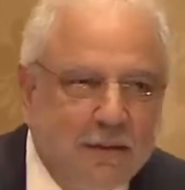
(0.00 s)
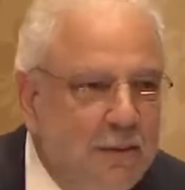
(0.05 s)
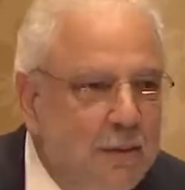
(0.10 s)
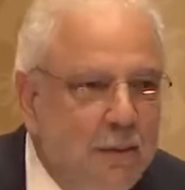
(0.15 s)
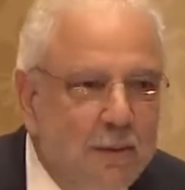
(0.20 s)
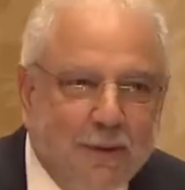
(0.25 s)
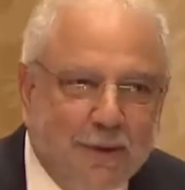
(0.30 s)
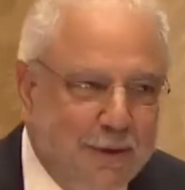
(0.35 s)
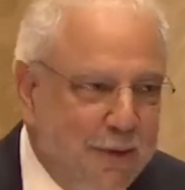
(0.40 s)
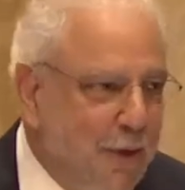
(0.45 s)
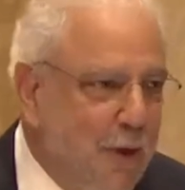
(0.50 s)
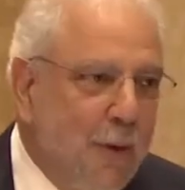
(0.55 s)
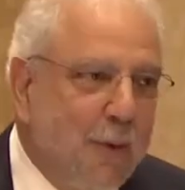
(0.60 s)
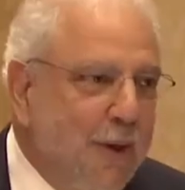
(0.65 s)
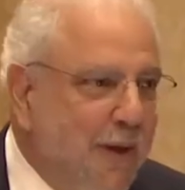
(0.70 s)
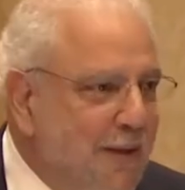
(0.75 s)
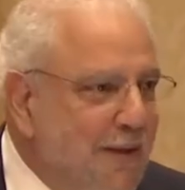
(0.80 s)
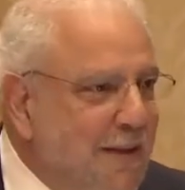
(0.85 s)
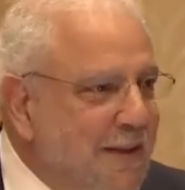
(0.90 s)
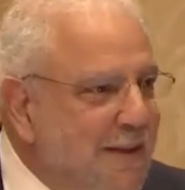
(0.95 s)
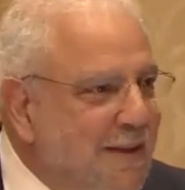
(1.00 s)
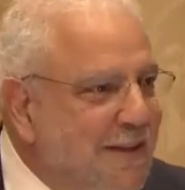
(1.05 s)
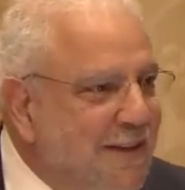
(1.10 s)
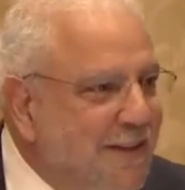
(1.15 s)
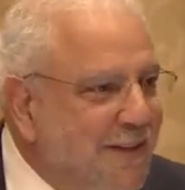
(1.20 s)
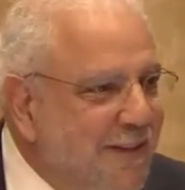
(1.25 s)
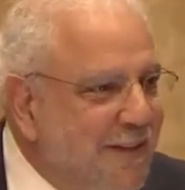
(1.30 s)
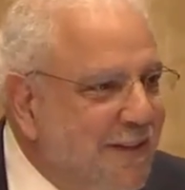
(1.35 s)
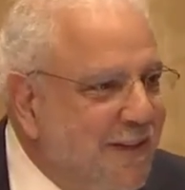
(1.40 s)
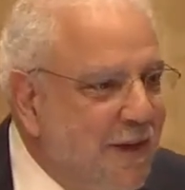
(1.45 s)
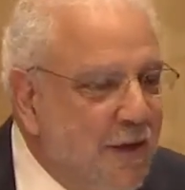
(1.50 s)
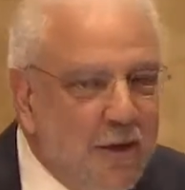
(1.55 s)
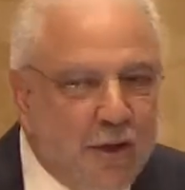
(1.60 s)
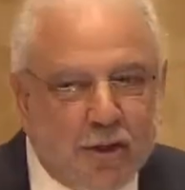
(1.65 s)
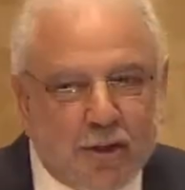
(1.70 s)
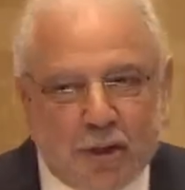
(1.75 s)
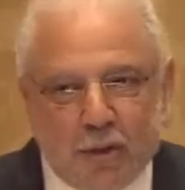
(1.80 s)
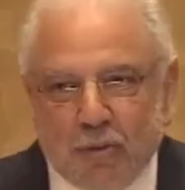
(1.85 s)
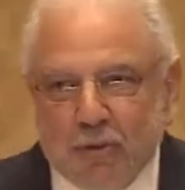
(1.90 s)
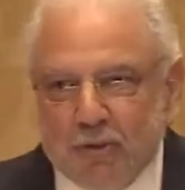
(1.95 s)
Where are you going?
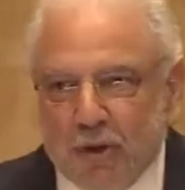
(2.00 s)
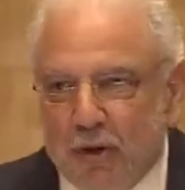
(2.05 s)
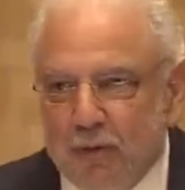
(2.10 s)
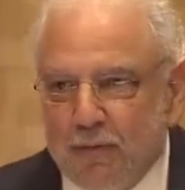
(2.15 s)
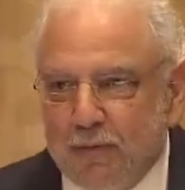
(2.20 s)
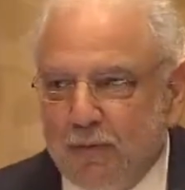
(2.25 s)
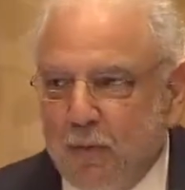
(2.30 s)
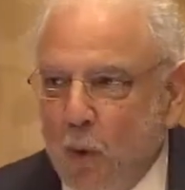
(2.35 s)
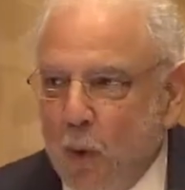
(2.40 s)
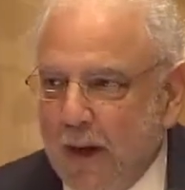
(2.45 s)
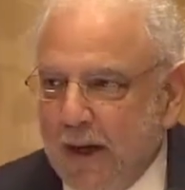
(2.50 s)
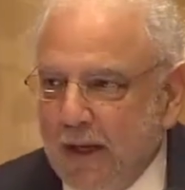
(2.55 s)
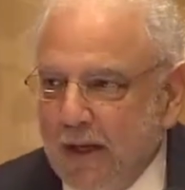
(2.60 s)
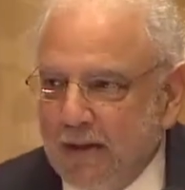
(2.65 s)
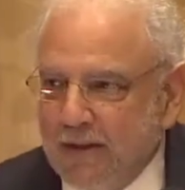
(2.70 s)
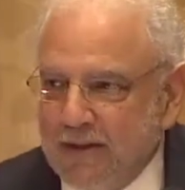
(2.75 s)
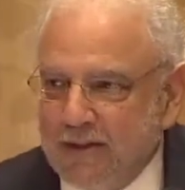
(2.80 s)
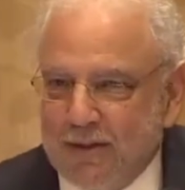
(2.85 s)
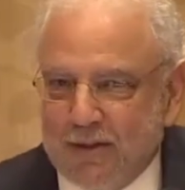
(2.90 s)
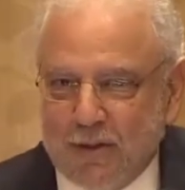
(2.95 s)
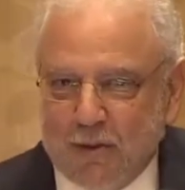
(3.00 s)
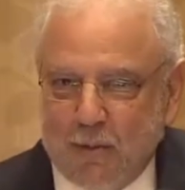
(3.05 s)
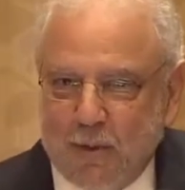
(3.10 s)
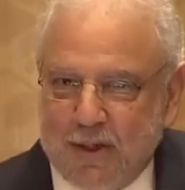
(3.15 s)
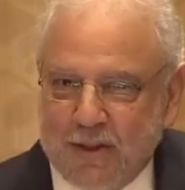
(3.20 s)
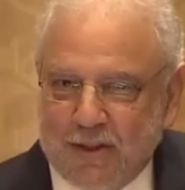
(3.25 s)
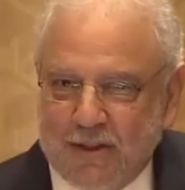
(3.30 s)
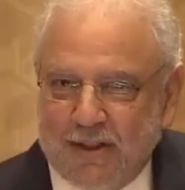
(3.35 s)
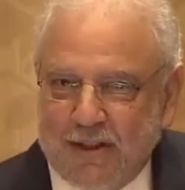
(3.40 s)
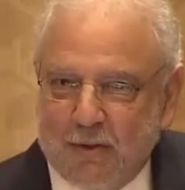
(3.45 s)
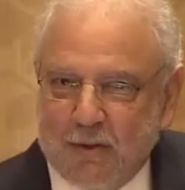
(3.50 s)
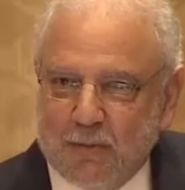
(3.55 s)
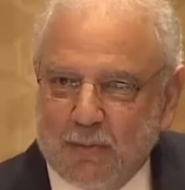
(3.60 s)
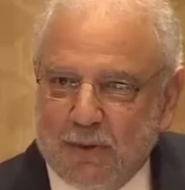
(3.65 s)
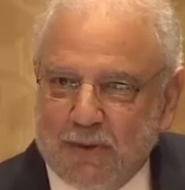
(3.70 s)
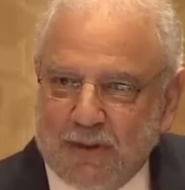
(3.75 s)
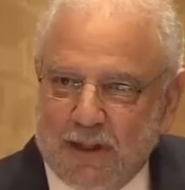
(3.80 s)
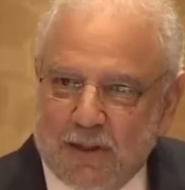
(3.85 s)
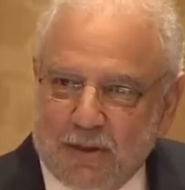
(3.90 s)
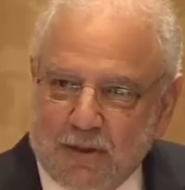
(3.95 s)
She was avoiding a situation that was
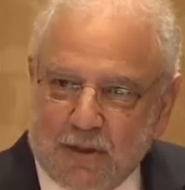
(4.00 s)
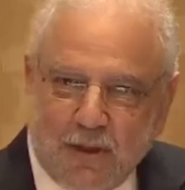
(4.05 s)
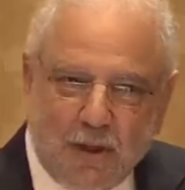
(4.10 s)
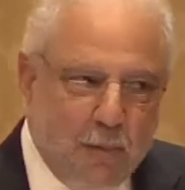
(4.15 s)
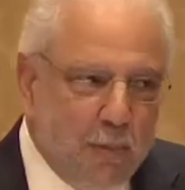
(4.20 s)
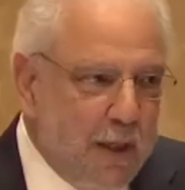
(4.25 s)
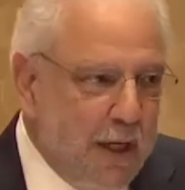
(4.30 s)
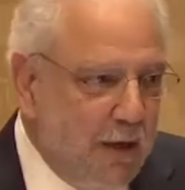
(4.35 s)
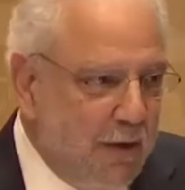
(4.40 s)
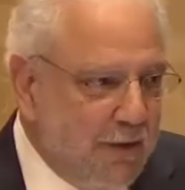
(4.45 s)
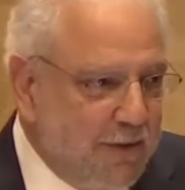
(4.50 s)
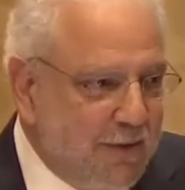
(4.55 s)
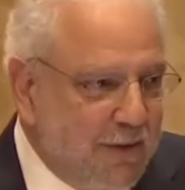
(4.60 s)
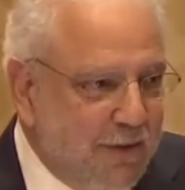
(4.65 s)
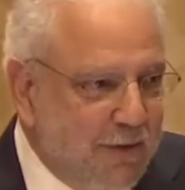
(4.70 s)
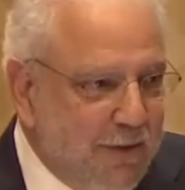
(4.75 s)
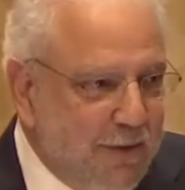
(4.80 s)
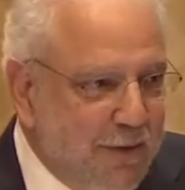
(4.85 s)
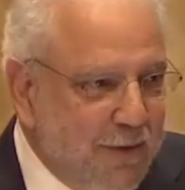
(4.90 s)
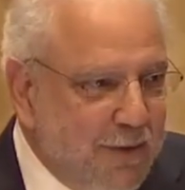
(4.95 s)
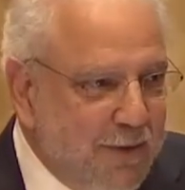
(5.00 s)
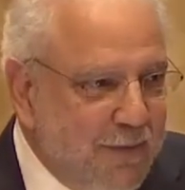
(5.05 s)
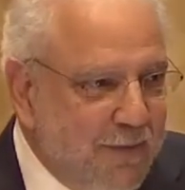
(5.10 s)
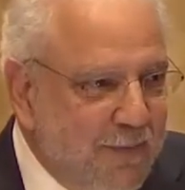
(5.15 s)
potentially embarrassing to her.